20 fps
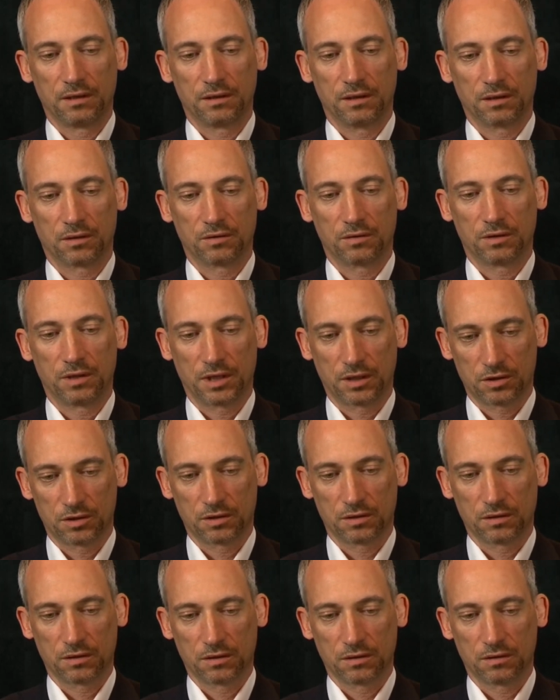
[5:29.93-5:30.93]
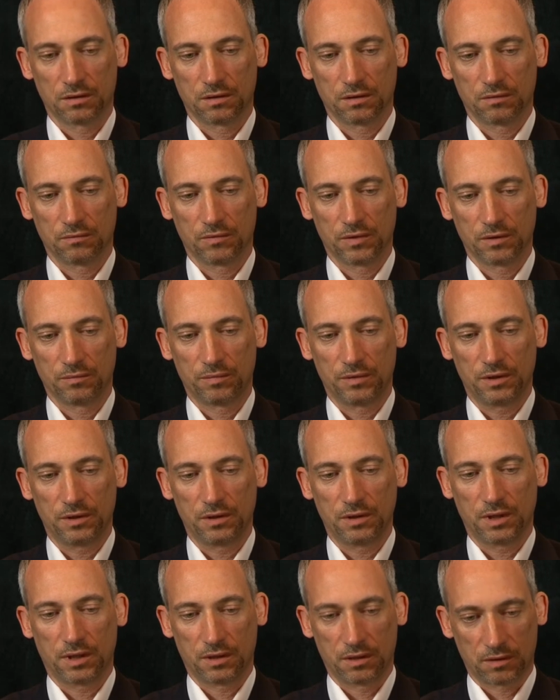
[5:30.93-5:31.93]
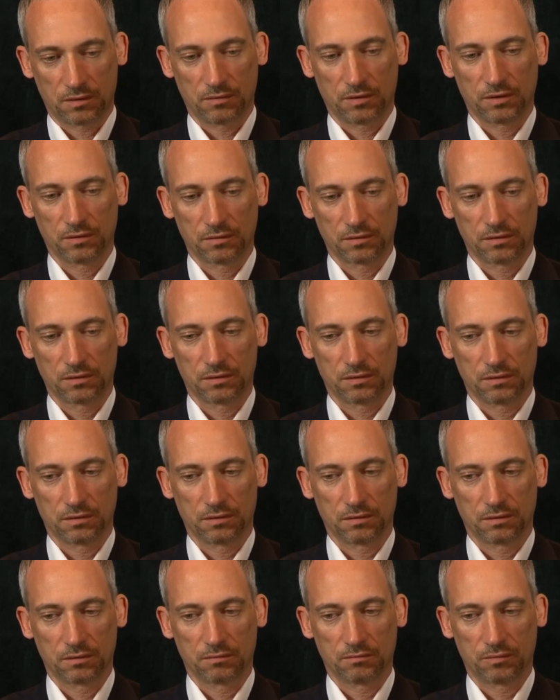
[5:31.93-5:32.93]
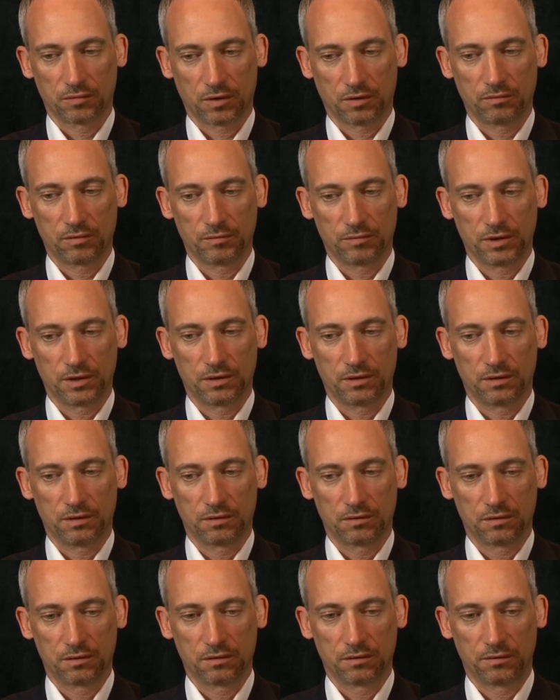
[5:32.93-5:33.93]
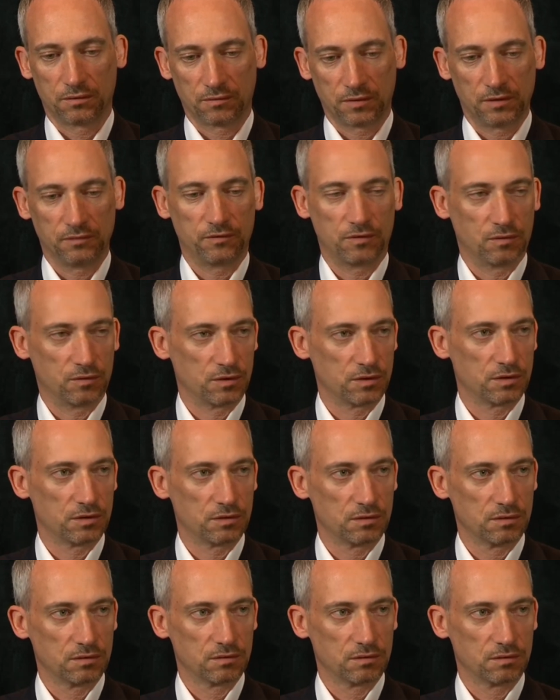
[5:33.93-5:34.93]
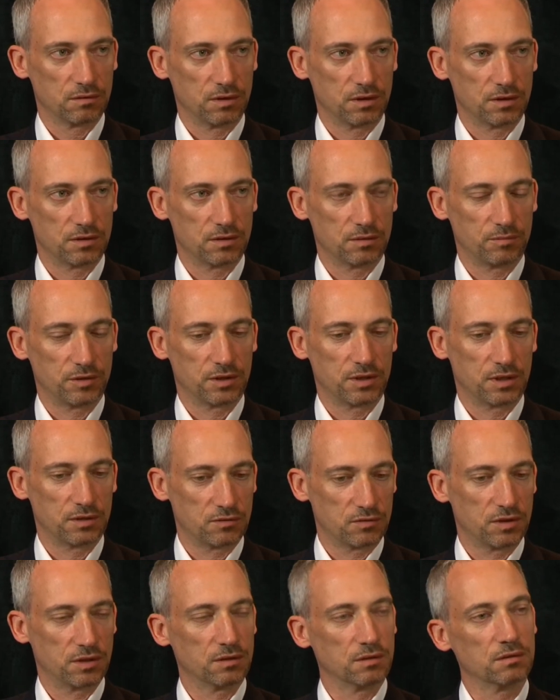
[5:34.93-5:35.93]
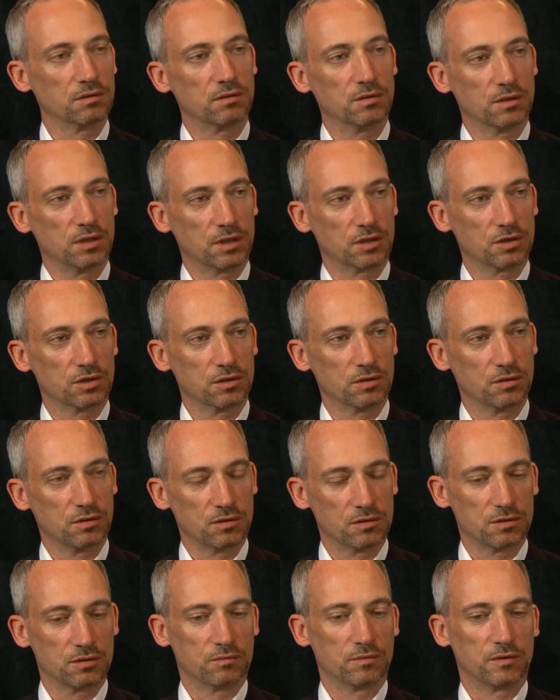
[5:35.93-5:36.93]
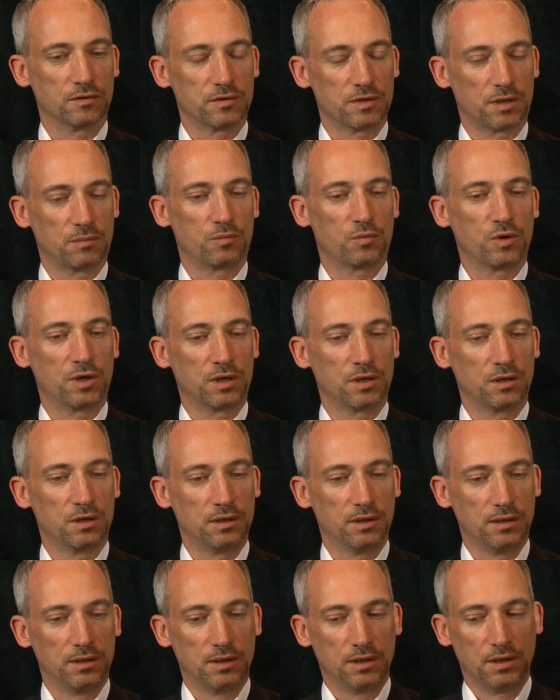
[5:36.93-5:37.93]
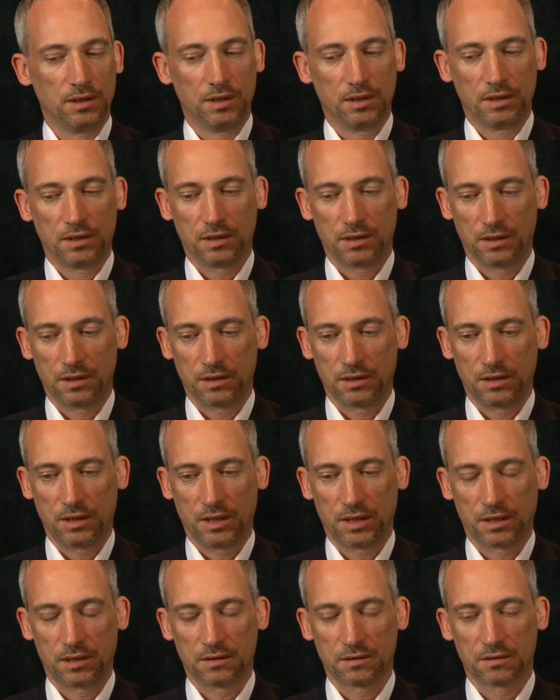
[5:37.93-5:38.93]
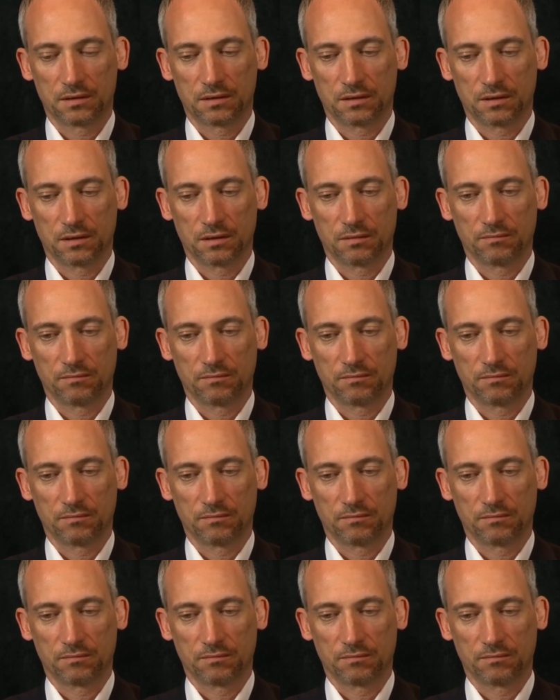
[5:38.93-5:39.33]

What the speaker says: The connection will be underground on probably 3 floors. There's a pedestrian connection, also the subway lines.